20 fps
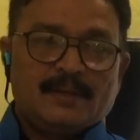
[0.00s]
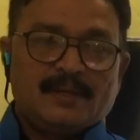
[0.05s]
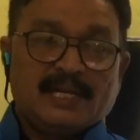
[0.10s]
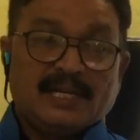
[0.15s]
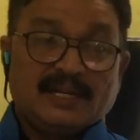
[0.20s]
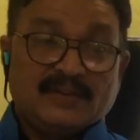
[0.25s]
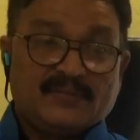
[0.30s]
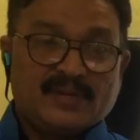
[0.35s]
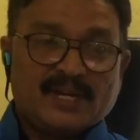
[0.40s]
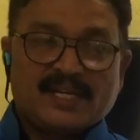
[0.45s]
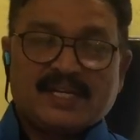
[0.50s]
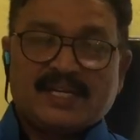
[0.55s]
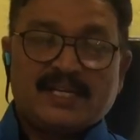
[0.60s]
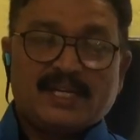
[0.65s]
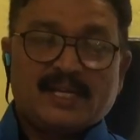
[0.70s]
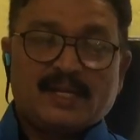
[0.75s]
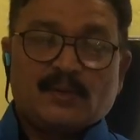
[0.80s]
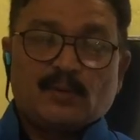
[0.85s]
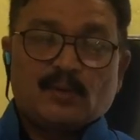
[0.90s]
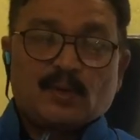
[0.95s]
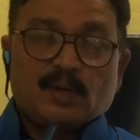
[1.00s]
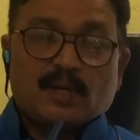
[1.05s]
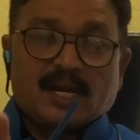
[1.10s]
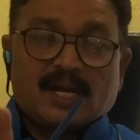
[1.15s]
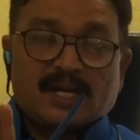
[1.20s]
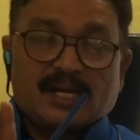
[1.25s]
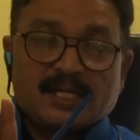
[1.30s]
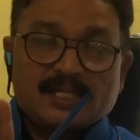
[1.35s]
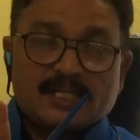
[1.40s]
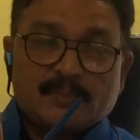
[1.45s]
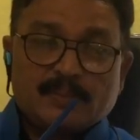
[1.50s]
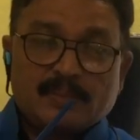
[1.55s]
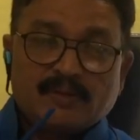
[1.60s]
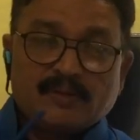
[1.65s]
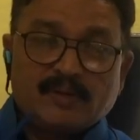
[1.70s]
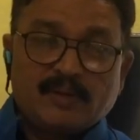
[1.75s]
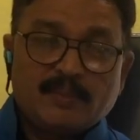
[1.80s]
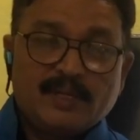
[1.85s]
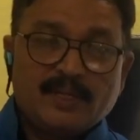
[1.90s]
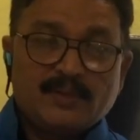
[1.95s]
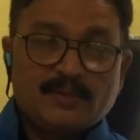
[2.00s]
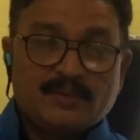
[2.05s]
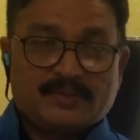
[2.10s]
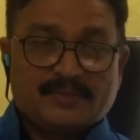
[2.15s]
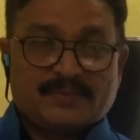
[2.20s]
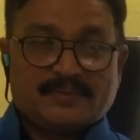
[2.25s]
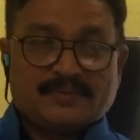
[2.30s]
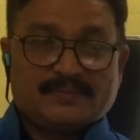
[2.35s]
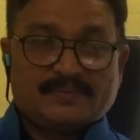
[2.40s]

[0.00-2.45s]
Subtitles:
In fact, here no contraceptive will be used.